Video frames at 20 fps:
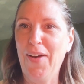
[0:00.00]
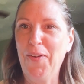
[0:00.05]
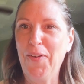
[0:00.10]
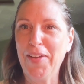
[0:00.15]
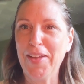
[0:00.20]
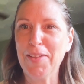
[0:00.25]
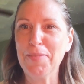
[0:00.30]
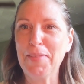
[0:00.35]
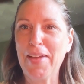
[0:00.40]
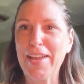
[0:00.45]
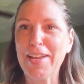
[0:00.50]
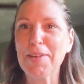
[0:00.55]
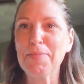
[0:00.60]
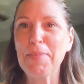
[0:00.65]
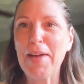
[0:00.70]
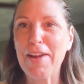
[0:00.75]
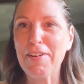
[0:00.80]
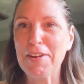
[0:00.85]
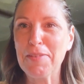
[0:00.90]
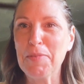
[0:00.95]
Oil
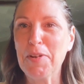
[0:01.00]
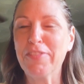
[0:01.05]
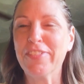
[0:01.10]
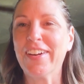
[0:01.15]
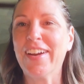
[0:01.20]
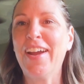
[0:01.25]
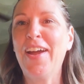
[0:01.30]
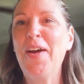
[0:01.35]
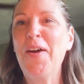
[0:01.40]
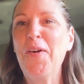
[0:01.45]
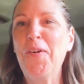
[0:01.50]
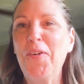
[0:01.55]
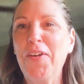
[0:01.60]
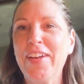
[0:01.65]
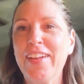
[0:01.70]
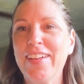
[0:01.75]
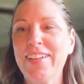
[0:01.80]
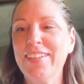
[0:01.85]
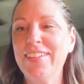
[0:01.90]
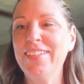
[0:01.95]
Makeup Eye Remover.
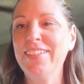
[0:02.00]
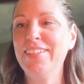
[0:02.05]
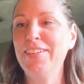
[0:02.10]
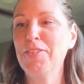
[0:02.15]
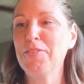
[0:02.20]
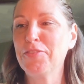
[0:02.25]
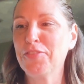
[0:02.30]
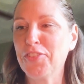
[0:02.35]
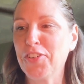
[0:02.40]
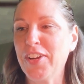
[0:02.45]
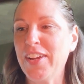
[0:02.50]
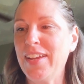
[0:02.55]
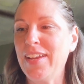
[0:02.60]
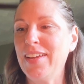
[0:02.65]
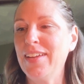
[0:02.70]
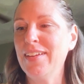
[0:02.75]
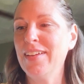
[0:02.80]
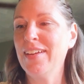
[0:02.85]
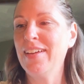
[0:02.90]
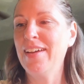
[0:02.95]

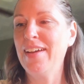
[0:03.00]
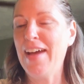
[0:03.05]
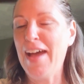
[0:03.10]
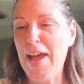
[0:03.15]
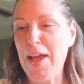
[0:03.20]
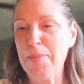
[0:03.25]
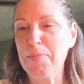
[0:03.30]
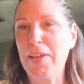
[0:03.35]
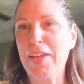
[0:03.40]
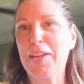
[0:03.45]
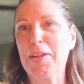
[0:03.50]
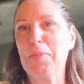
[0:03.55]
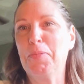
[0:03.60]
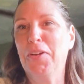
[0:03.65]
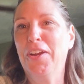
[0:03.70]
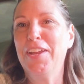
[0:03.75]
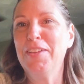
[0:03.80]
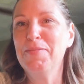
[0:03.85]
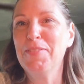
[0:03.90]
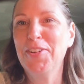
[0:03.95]
Oil-free eye makeup
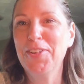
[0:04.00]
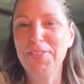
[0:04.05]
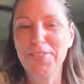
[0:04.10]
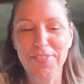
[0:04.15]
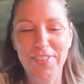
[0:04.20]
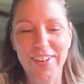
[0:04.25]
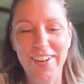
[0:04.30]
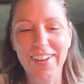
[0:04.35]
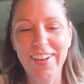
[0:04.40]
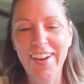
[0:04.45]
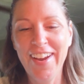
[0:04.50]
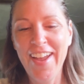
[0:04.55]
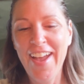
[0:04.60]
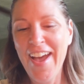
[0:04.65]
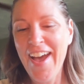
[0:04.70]
remover.